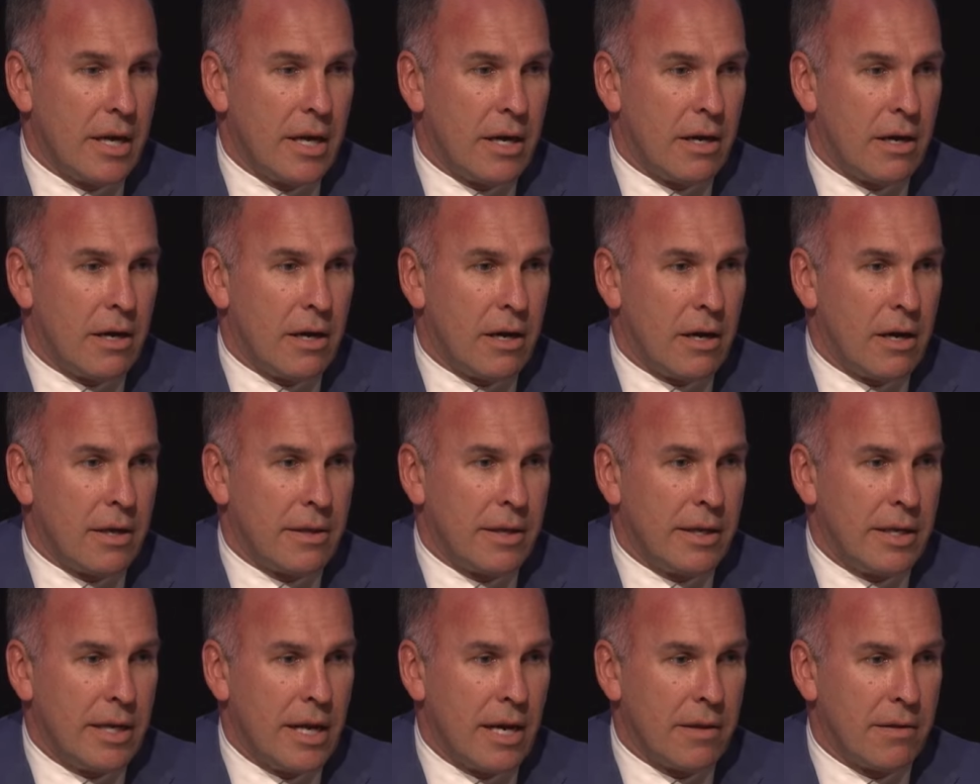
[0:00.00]
I
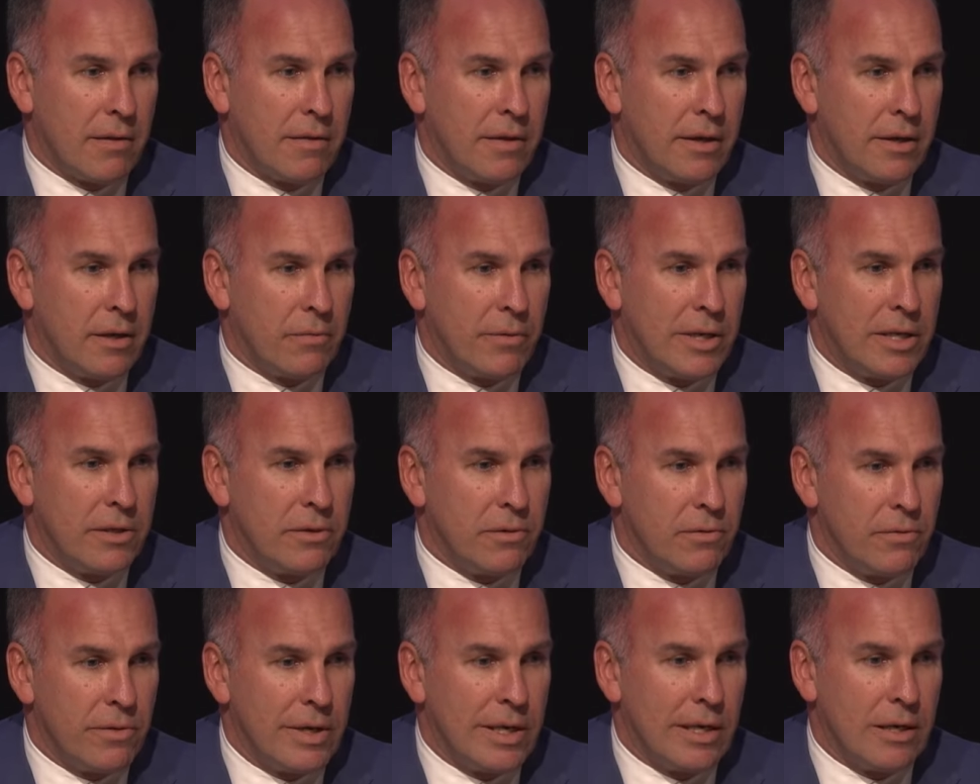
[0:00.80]
think the other thing that we
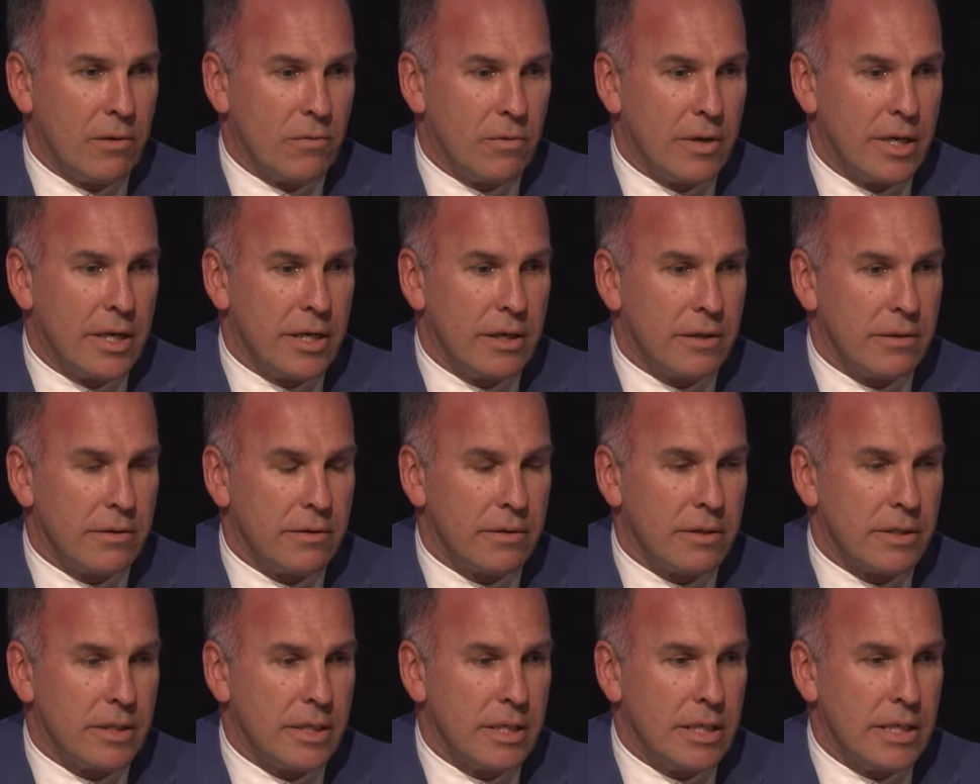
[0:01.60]
do really
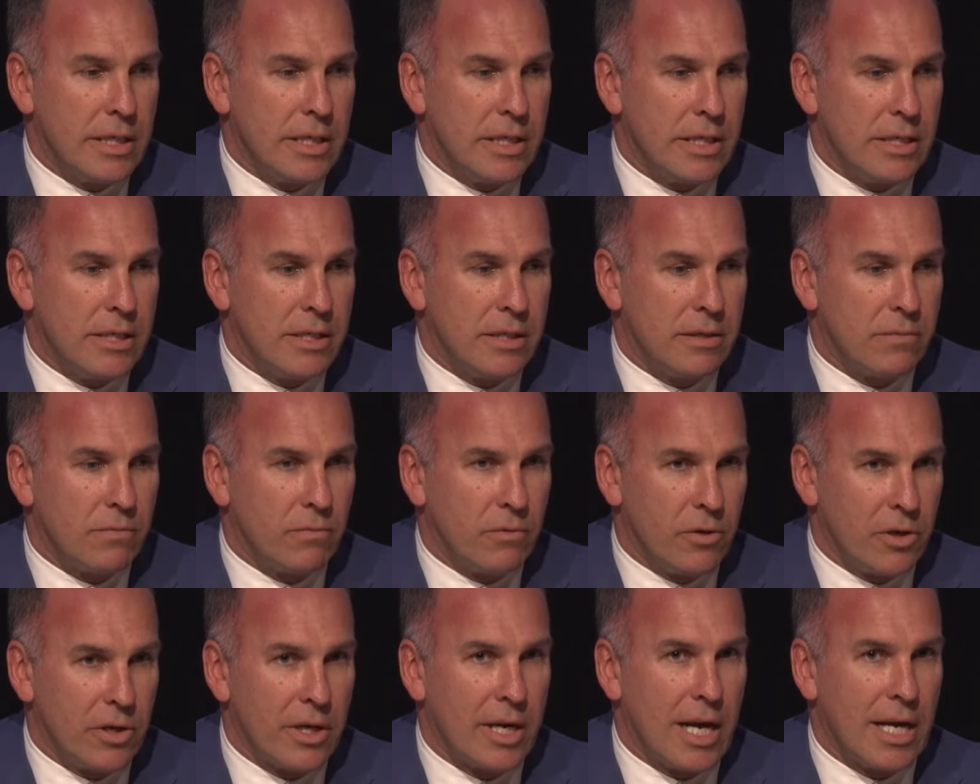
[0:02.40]
well is
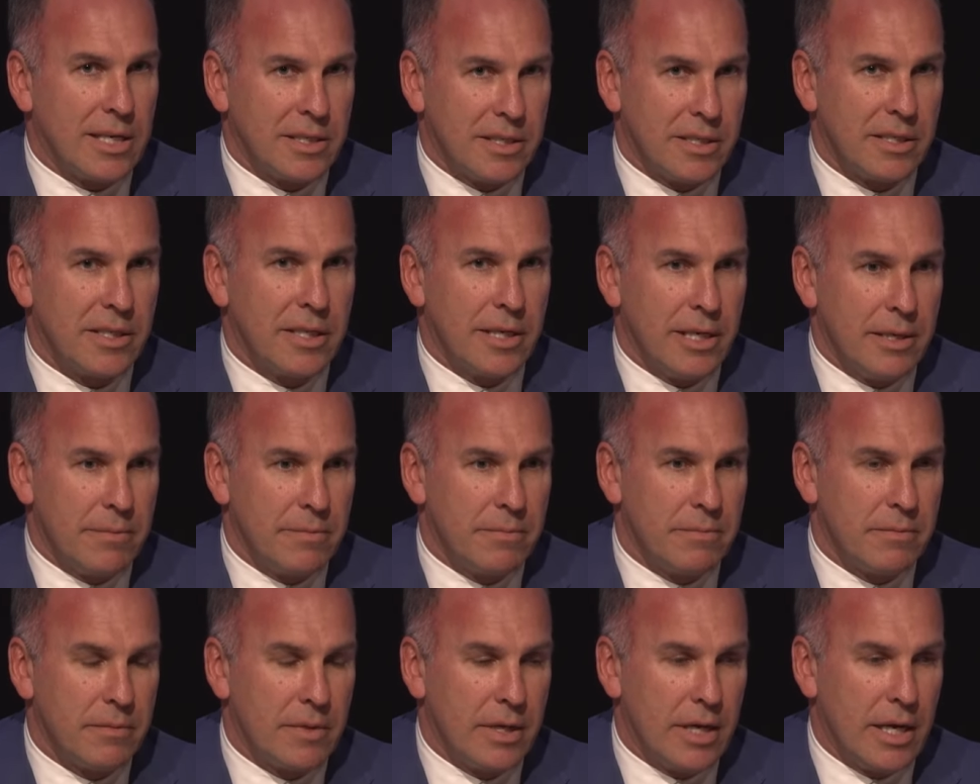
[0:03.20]
work as a team.